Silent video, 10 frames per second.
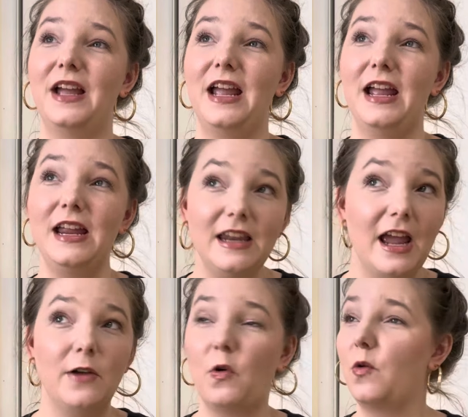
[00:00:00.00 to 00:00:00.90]
in
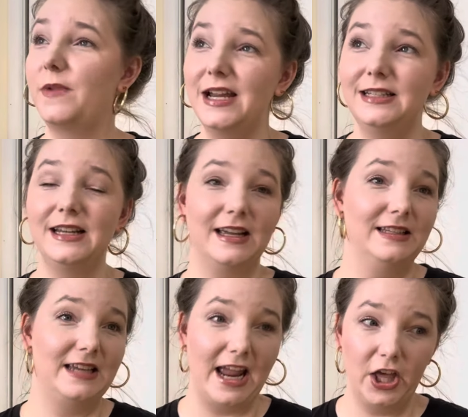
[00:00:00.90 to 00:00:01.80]
a romantic
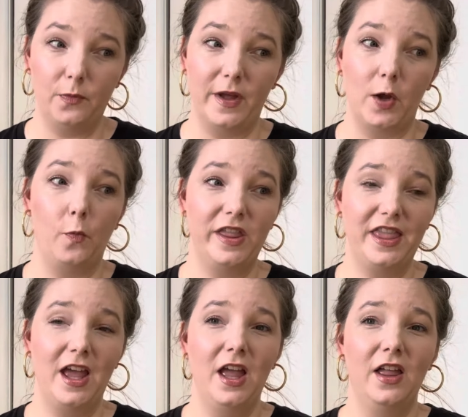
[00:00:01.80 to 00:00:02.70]
entanglement with
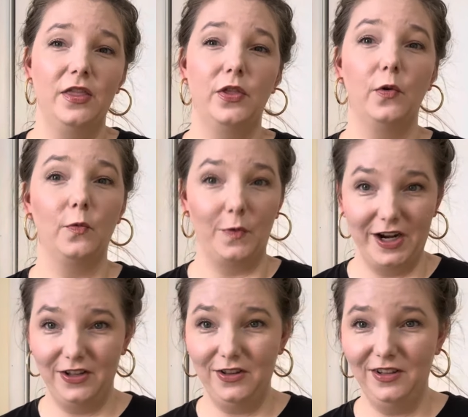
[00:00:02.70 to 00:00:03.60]
the
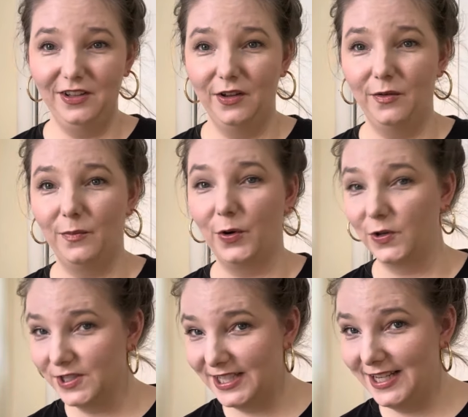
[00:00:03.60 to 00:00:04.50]
real
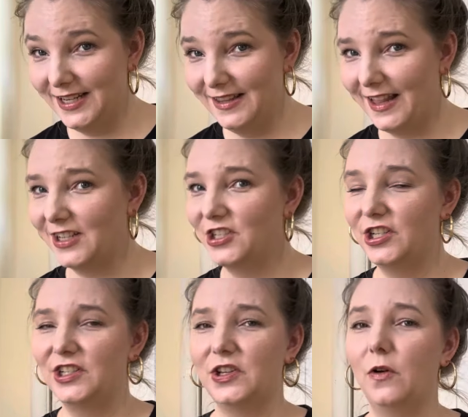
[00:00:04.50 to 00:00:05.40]
person that
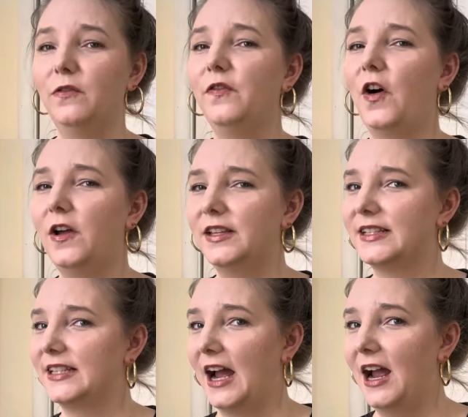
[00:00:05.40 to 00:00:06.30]
she's known for all
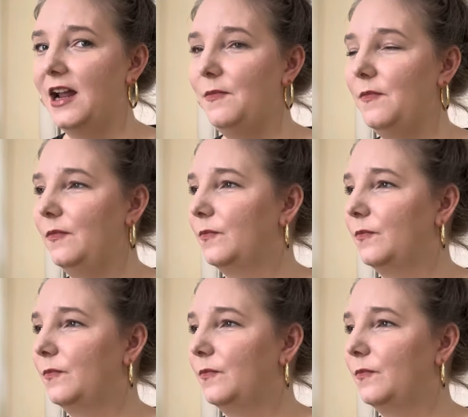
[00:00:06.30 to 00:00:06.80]
this time,